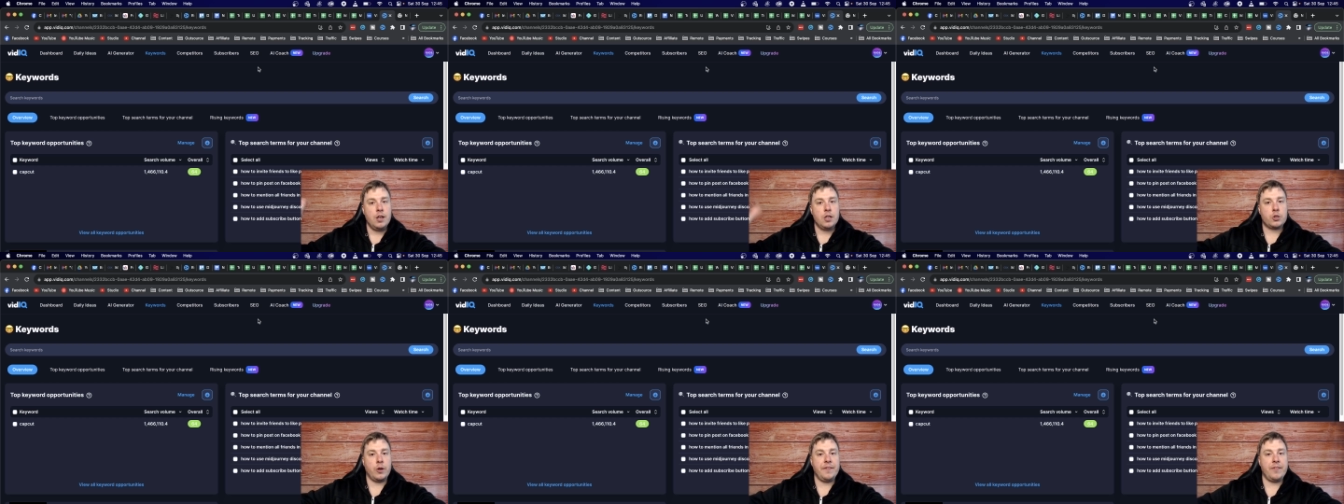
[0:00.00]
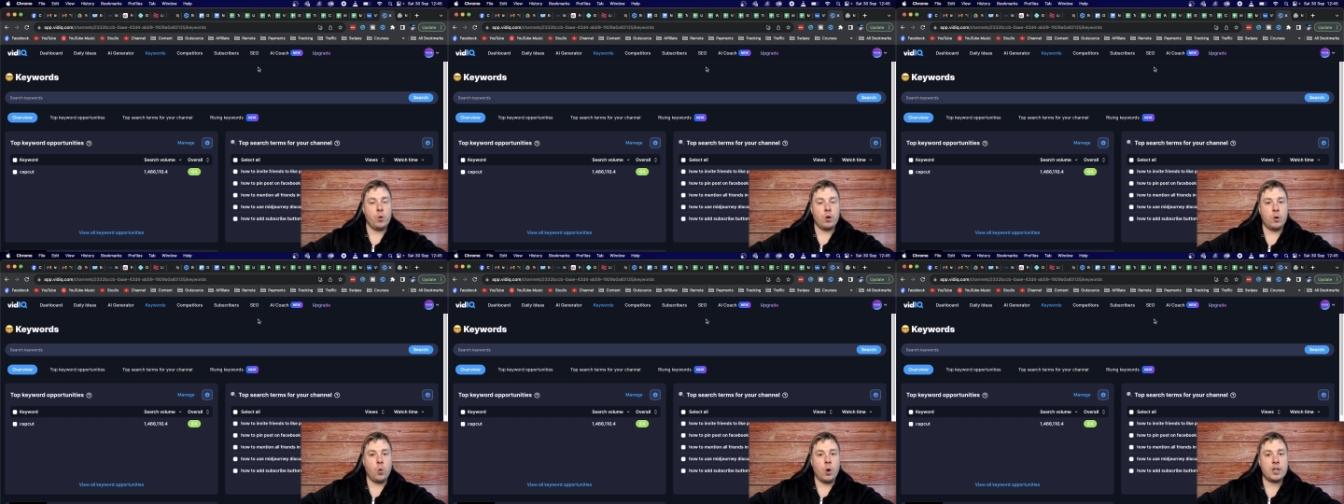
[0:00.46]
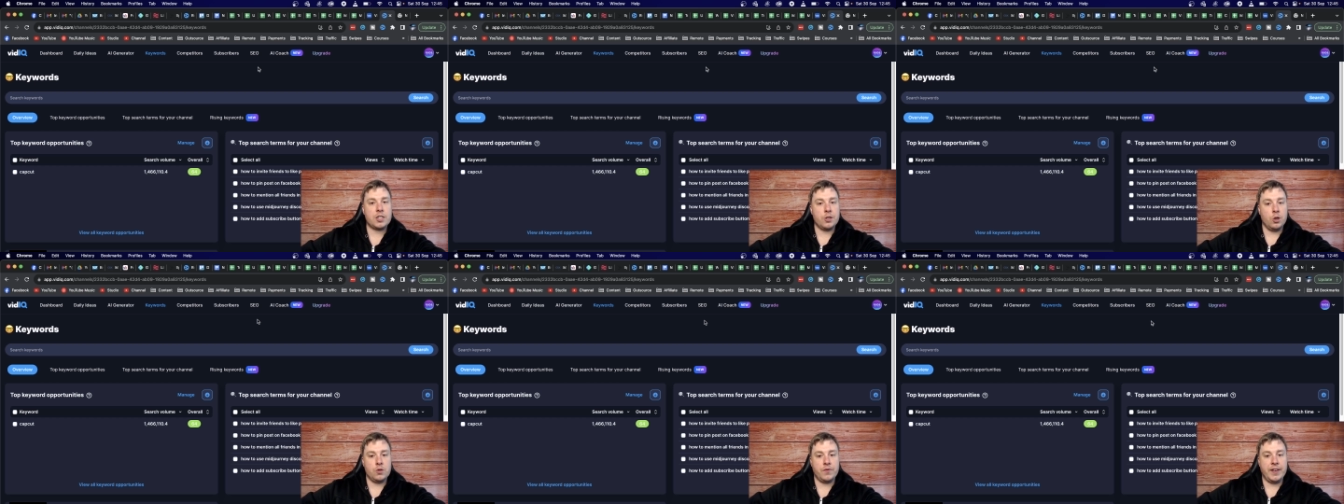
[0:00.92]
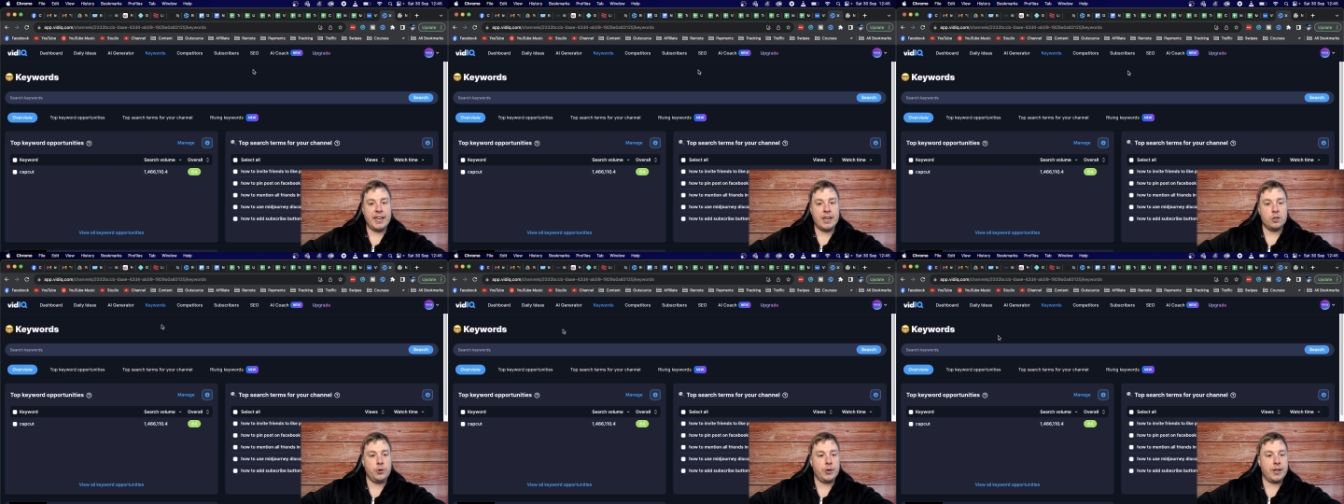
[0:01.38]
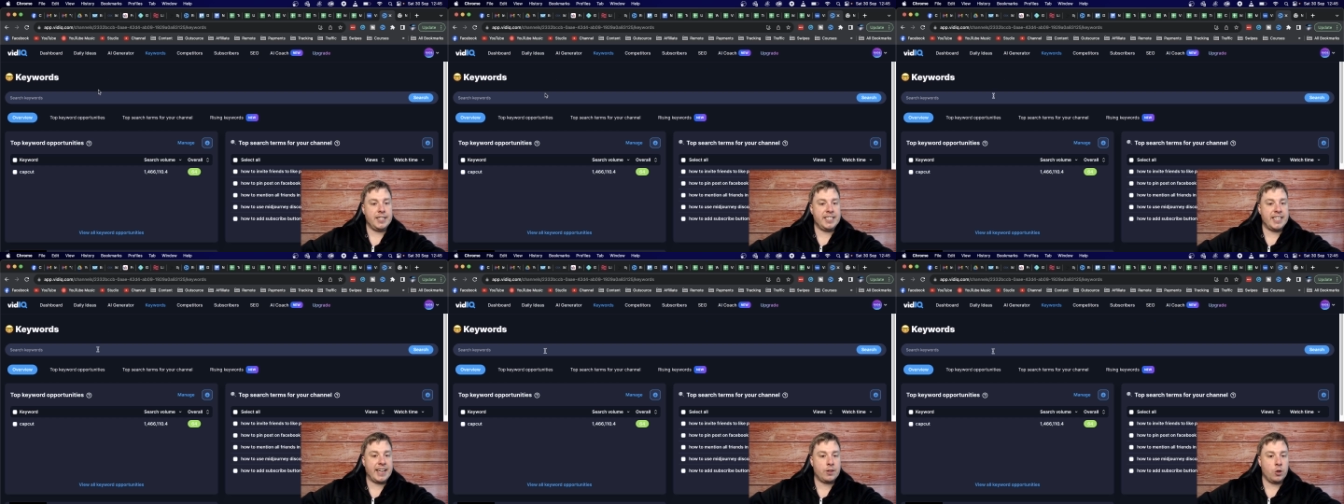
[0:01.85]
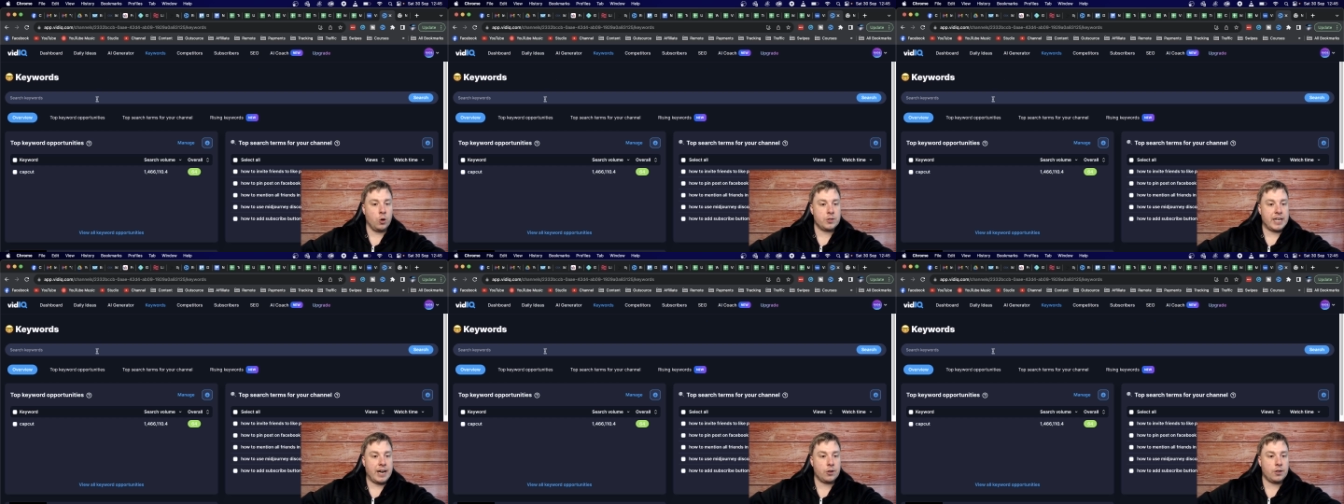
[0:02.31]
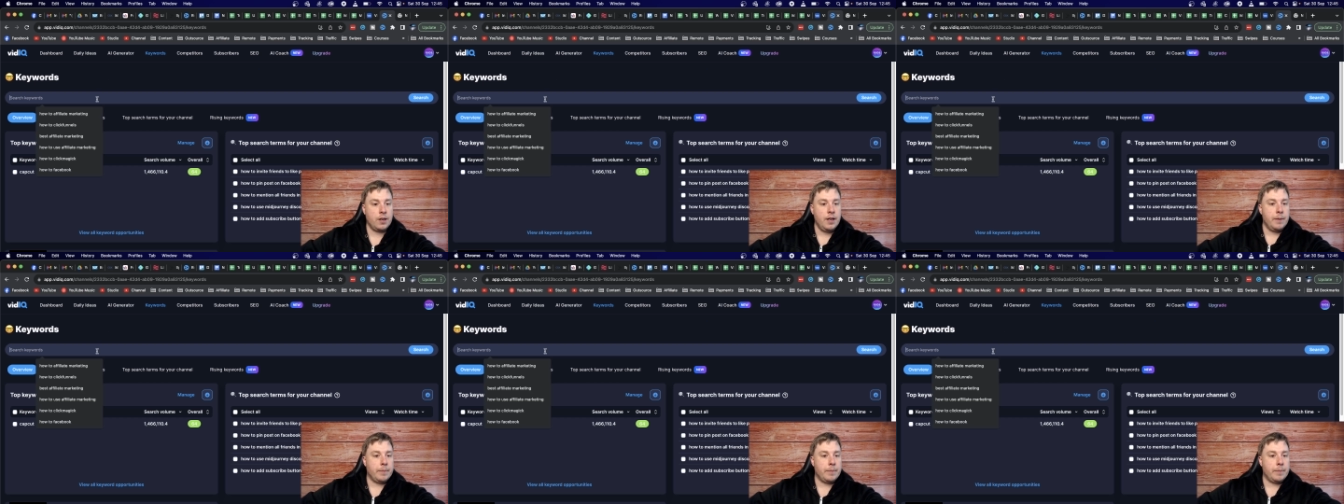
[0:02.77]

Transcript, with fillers: So if you want to watch those videos, you can check those out.